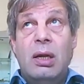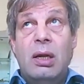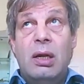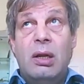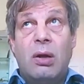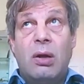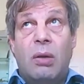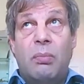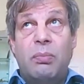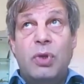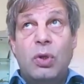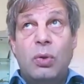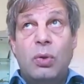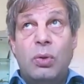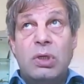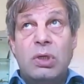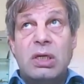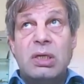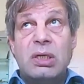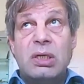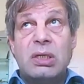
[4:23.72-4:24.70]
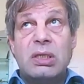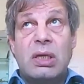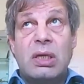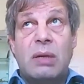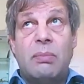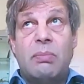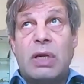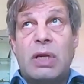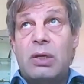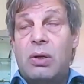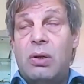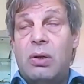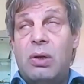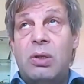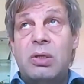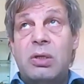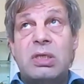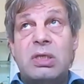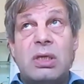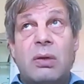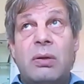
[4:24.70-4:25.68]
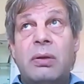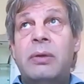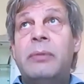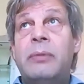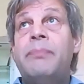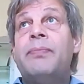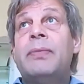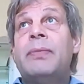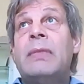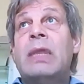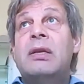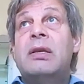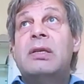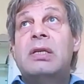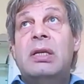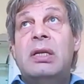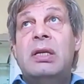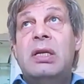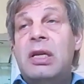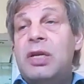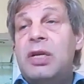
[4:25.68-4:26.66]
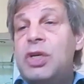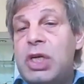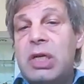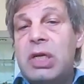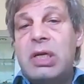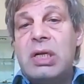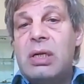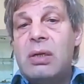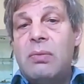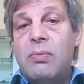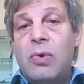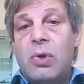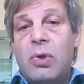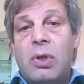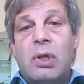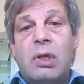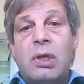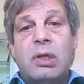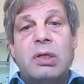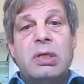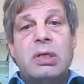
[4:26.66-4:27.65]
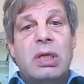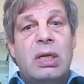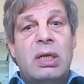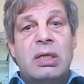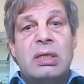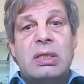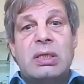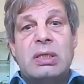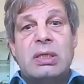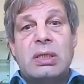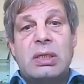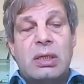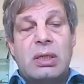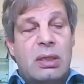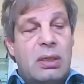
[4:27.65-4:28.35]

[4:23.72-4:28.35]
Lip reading: computers, but also the digital world, is